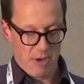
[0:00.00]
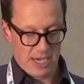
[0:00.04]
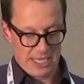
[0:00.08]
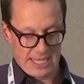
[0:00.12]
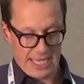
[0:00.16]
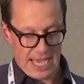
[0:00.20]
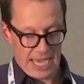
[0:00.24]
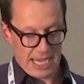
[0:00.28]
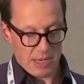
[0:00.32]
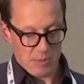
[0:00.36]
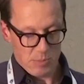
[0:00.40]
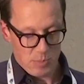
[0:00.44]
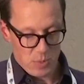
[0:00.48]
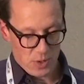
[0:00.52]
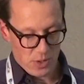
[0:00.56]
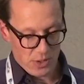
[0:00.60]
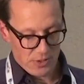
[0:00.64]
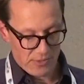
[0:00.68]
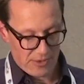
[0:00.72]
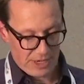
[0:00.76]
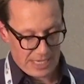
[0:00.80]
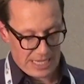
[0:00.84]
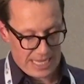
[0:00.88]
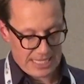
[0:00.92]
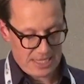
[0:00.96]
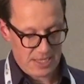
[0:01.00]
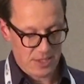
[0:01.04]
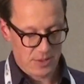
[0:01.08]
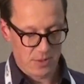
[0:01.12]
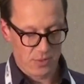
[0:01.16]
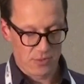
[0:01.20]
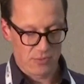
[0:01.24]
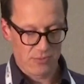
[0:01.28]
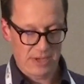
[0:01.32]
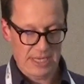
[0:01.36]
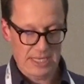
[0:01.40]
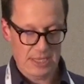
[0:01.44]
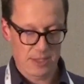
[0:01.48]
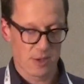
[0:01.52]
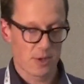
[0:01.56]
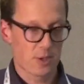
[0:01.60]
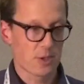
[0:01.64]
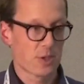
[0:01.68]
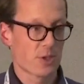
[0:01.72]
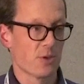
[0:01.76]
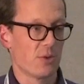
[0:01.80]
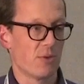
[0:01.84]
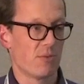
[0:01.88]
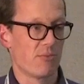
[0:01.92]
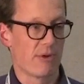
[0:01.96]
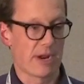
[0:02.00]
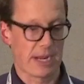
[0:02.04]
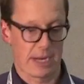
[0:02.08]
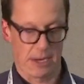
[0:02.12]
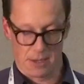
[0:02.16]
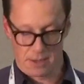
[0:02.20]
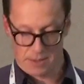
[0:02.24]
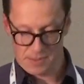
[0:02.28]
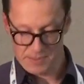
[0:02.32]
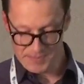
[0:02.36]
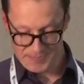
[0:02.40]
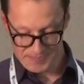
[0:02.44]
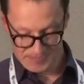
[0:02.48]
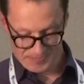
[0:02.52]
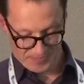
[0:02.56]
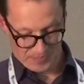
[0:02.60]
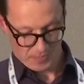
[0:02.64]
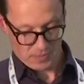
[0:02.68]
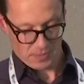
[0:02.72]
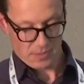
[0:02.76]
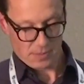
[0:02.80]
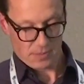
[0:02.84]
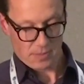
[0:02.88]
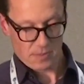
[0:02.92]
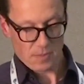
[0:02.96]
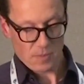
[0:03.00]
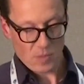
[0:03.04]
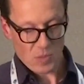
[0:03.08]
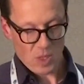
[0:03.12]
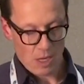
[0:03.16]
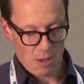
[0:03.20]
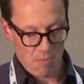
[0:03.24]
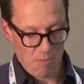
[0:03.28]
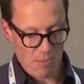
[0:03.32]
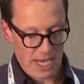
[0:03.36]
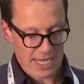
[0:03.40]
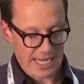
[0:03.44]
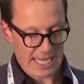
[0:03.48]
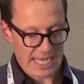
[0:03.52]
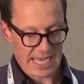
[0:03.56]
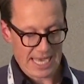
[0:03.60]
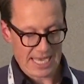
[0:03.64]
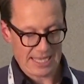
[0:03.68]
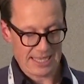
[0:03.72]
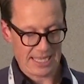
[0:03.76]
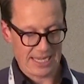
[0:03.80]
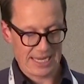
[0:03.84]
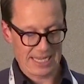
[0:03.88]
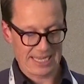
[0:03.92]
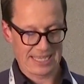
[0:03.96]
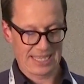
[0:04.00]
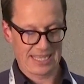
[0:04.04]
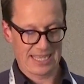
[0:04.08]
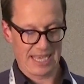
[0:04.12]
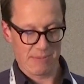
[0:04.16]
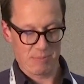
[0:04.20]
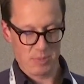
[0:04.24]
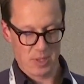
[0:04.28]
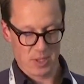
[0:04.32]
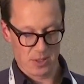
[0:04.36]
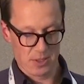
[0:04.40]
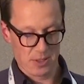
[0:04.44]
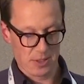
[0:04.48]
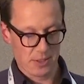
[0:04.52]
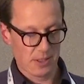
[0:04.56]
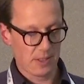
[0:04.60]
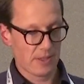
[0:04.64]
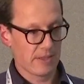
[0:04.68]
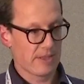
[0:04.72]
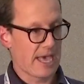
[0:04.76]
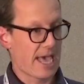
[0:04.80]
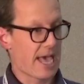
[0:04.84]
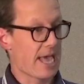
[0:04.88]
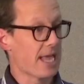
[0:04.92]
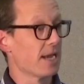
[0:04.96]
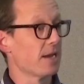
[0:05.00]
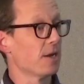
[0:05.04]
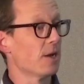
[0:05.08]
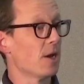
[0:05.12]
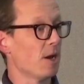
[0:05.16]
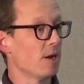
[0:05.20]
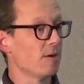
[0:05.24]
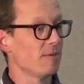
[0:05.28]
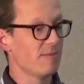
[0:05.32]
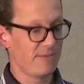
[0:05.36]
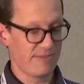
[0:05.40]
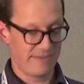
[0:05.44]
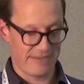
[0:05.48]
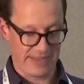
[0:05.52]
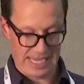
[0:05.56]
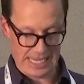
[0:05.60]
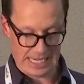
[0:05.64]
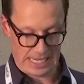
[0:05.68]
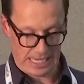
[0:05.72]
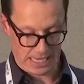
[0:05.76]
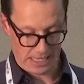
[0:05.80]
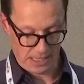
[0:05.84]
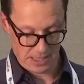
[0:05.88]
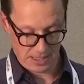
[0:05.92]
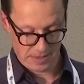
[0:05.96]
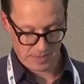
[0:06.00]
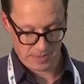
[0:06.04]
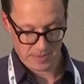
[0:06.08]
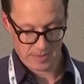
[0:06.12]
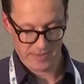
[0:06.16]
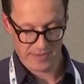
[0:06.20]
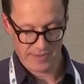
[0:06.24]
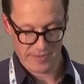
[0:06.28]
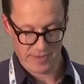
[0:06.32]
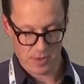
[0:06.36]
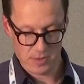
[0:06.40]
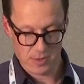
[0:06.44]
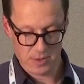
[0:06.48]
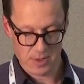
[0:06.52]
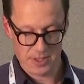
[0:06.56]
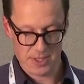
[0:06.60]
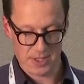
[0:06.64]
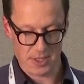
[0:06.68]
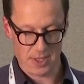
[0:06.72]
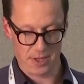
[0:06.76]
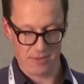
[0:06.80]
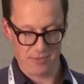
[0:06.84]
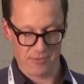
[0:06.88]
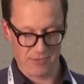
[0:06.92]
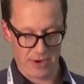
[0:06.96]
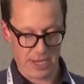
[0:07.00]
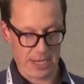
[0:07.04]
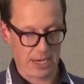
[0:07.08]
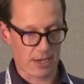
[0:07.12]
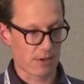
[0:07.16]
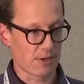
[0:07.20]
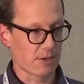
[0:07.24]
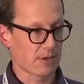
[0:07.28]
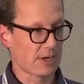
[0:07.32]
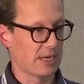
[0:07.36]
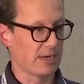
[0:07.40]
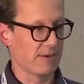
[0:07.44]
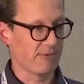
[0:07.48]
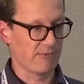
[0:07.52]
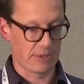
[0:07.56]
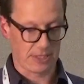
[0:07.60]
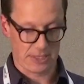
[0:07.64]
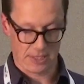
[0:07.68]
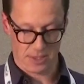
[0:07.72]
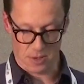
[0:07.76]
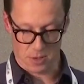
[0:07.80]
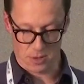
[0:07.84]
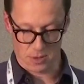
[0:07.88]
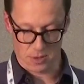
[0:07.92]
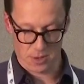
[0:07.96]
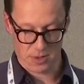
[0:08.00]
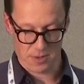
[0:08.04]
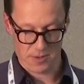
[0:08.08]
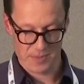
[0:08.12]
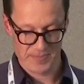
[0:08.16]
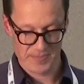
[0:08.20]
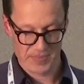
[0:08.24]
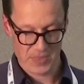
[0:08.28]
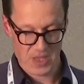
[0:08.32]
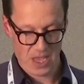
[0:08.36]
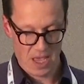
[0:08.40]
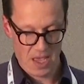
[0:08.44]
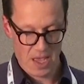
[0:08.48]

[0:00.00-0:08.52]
My second point relates to research rigor. Marie has an exceptional and unfading focus on rigor in research.